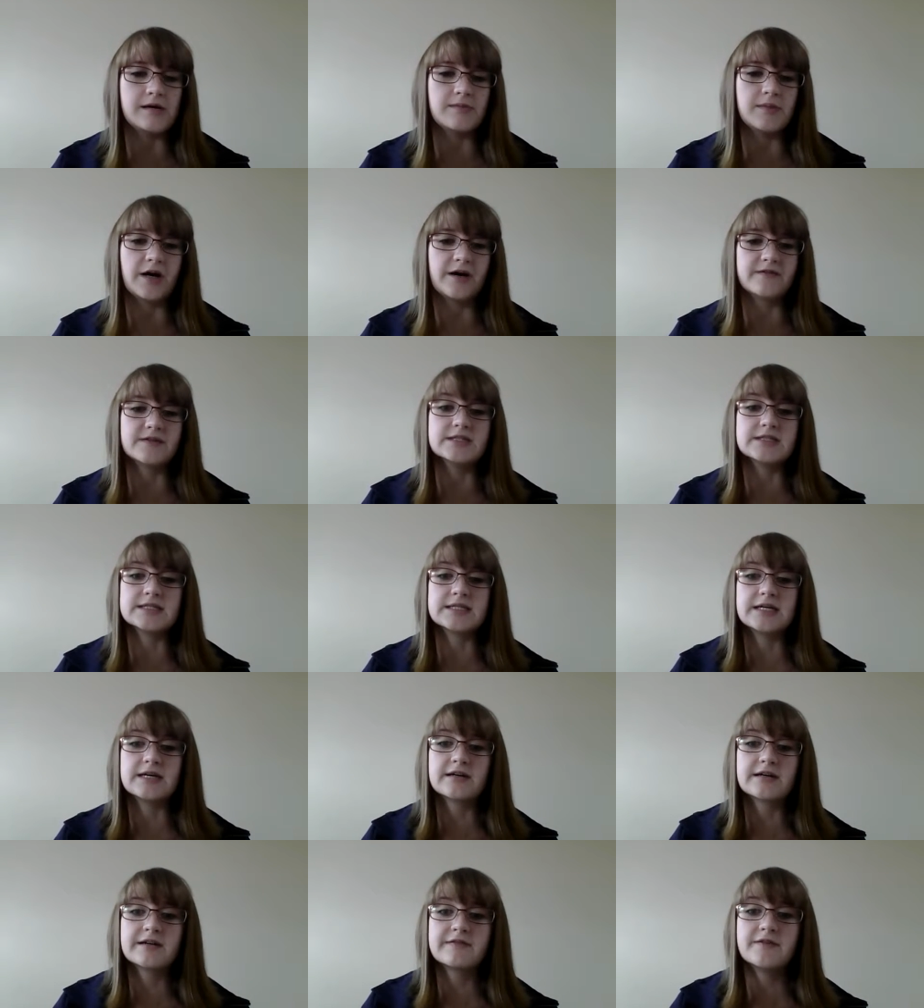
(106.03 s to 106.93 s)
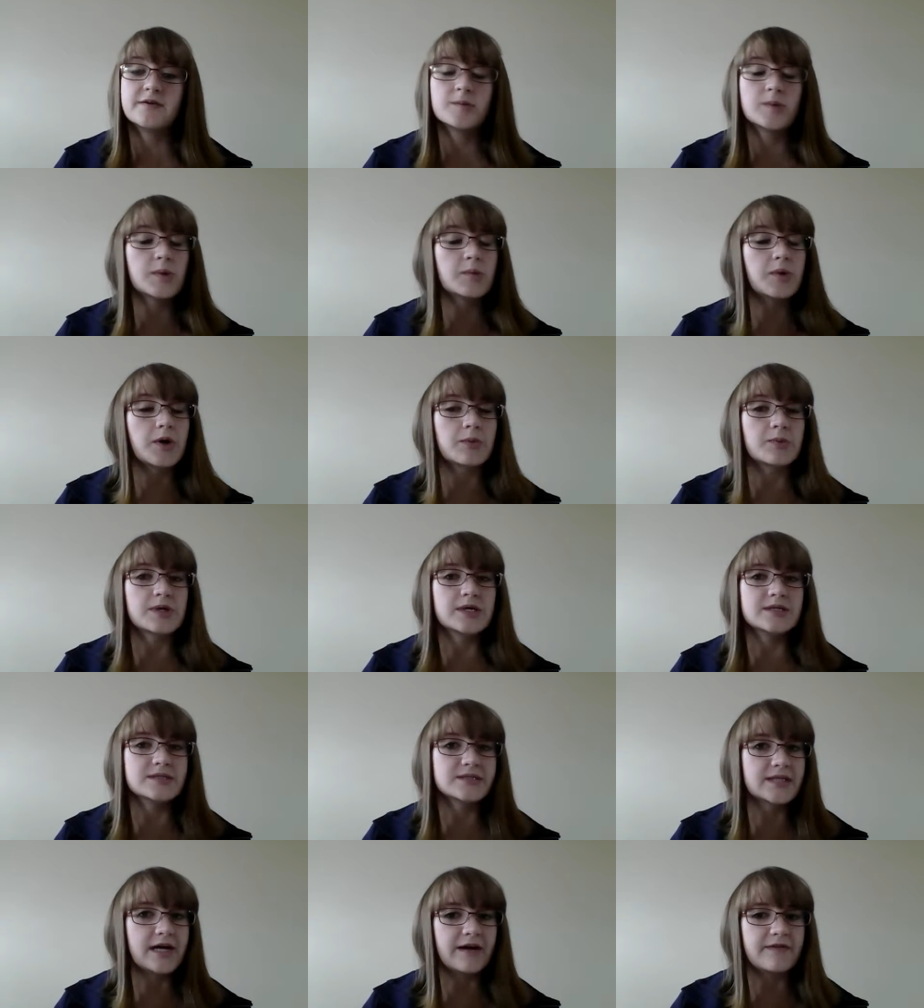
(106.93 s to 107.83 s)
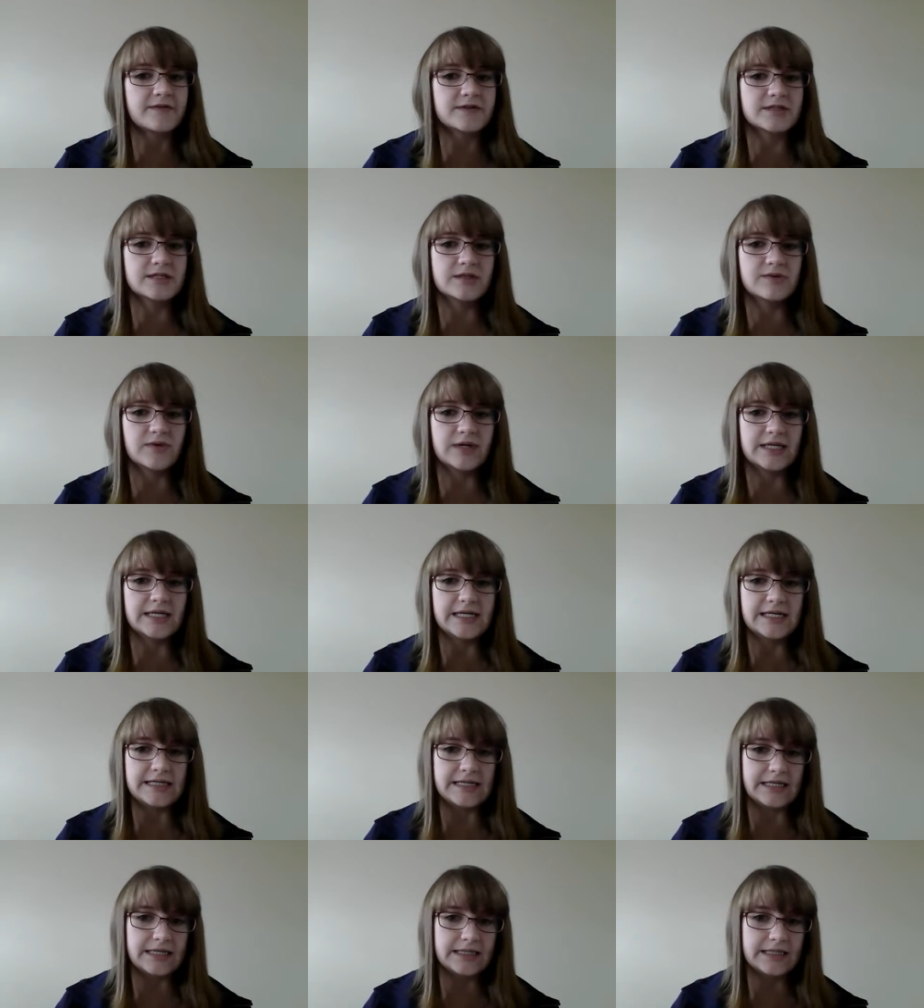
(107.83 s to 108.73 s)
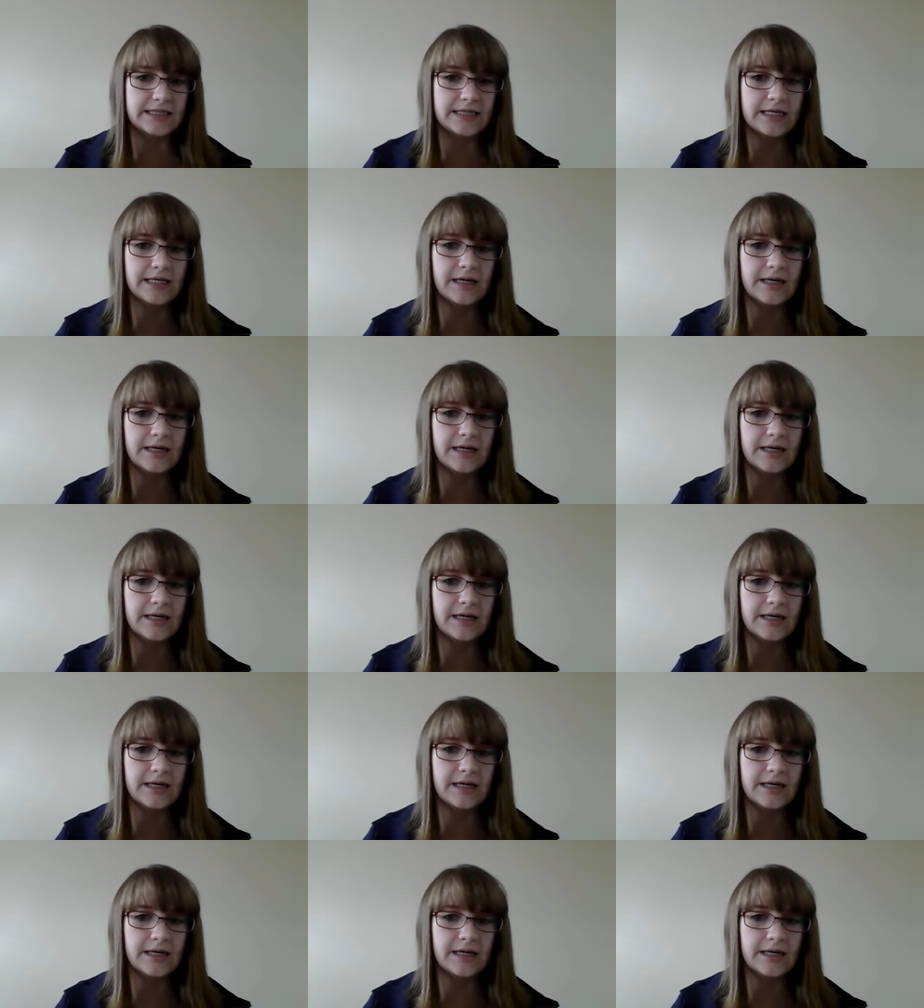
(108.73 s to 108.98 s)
Obviously, I'll give him appropriate scaffolding when needed,